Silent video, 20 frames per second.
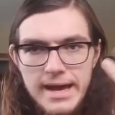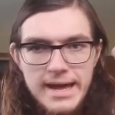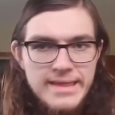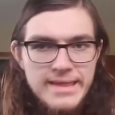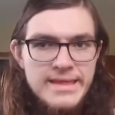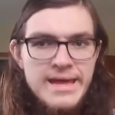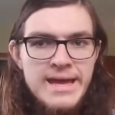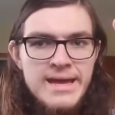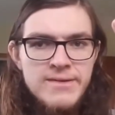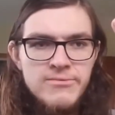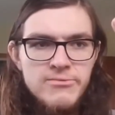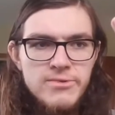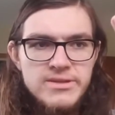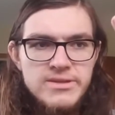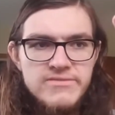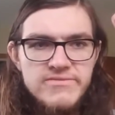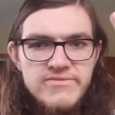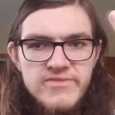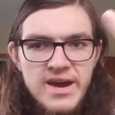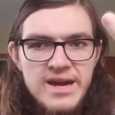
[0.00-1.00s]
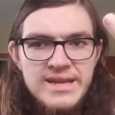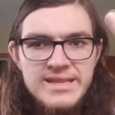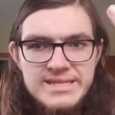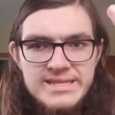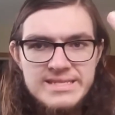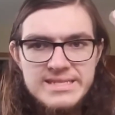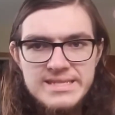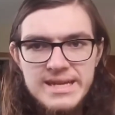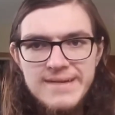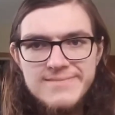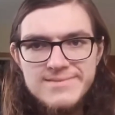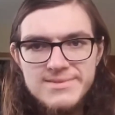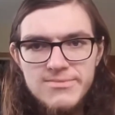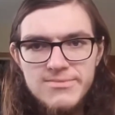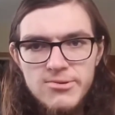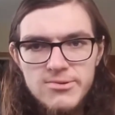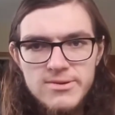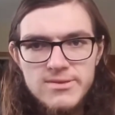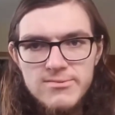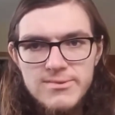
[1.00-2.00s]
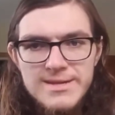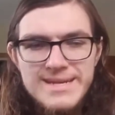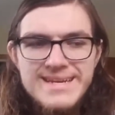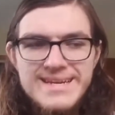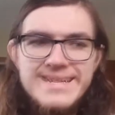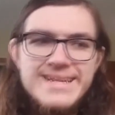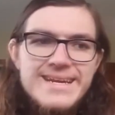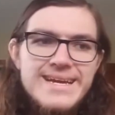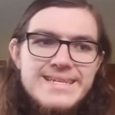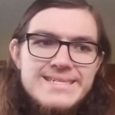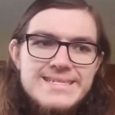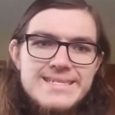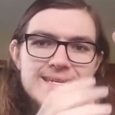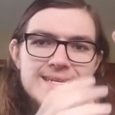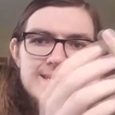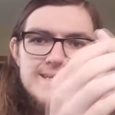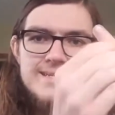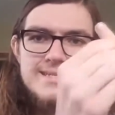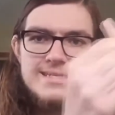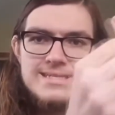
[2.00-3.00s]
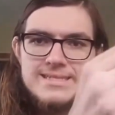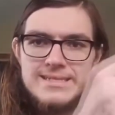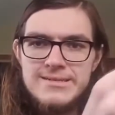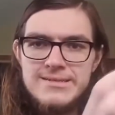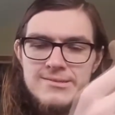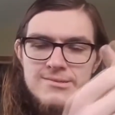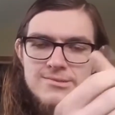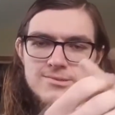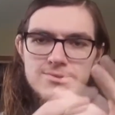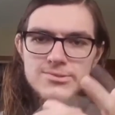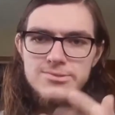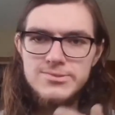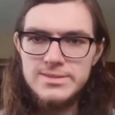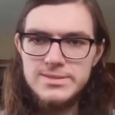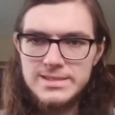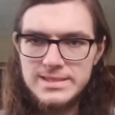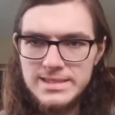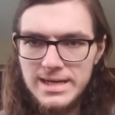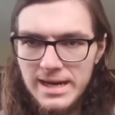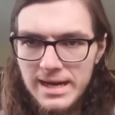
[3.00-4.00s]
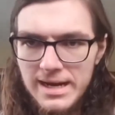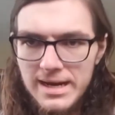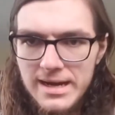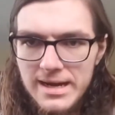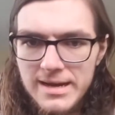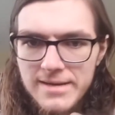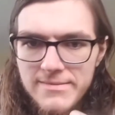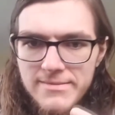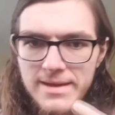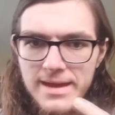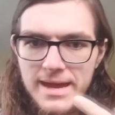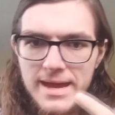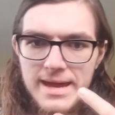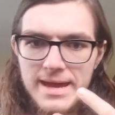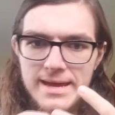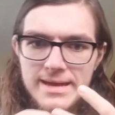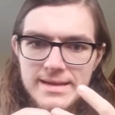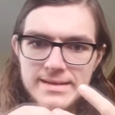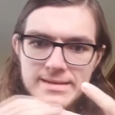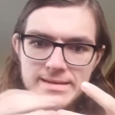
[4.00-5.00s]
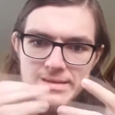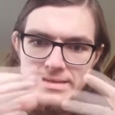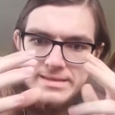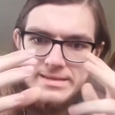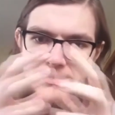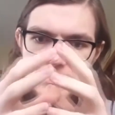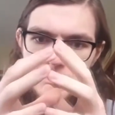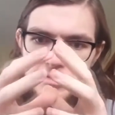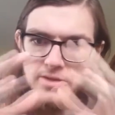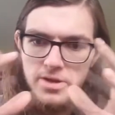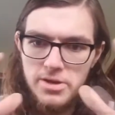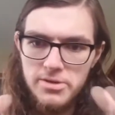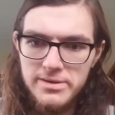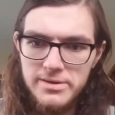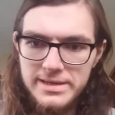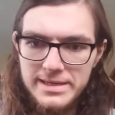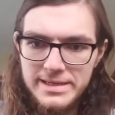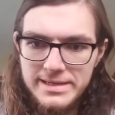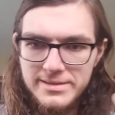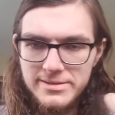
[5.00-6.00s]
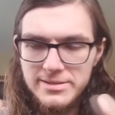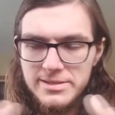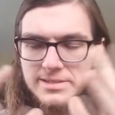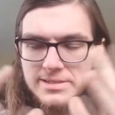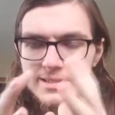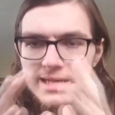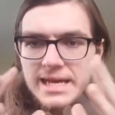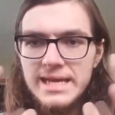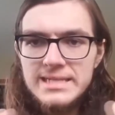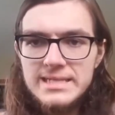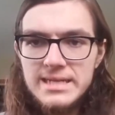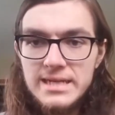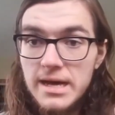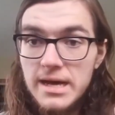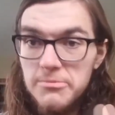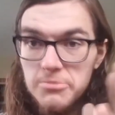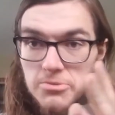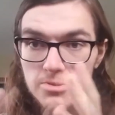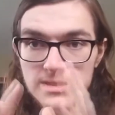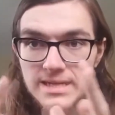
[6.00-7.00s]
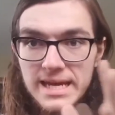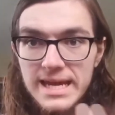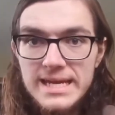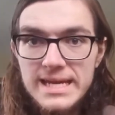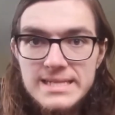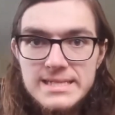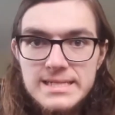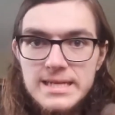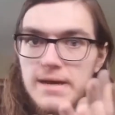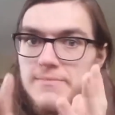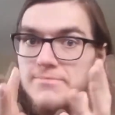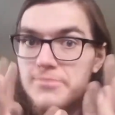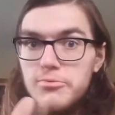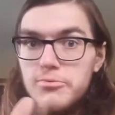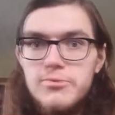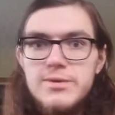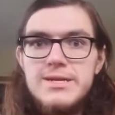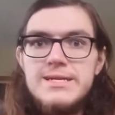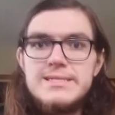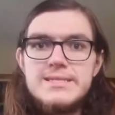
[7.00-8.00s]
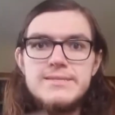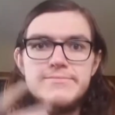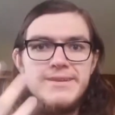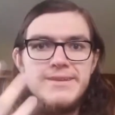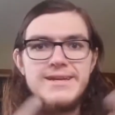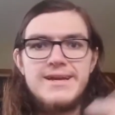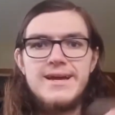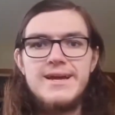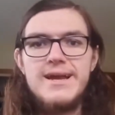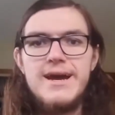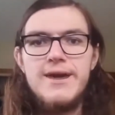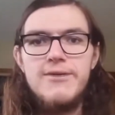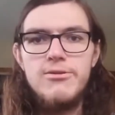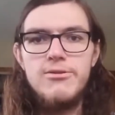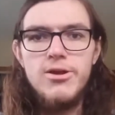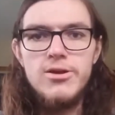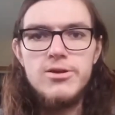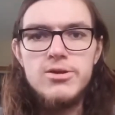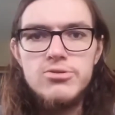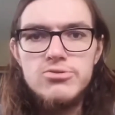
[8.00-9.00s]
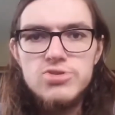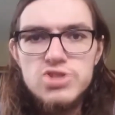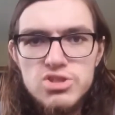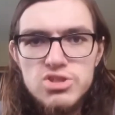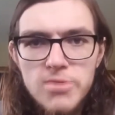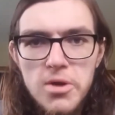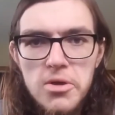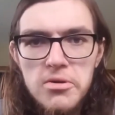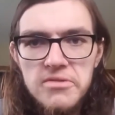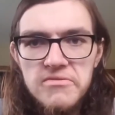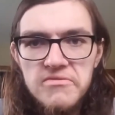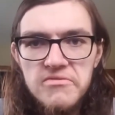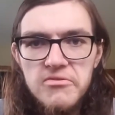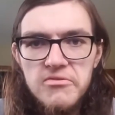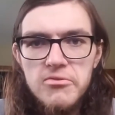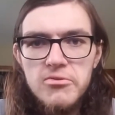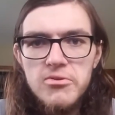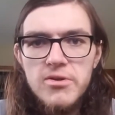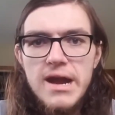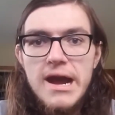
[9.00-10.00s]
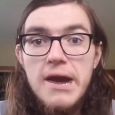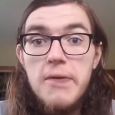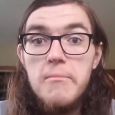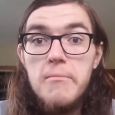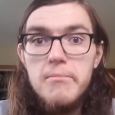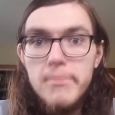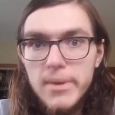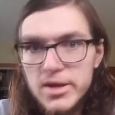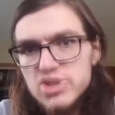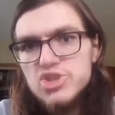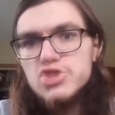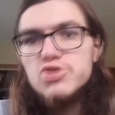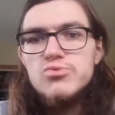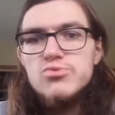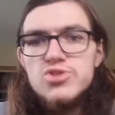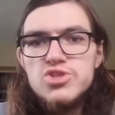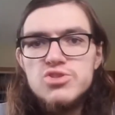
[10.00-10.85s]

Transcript: And then when you finally stop smoking weed, it's like you still lose time, and it takes a couple days, couple weeks, depending on how long you were smoking for, how much you were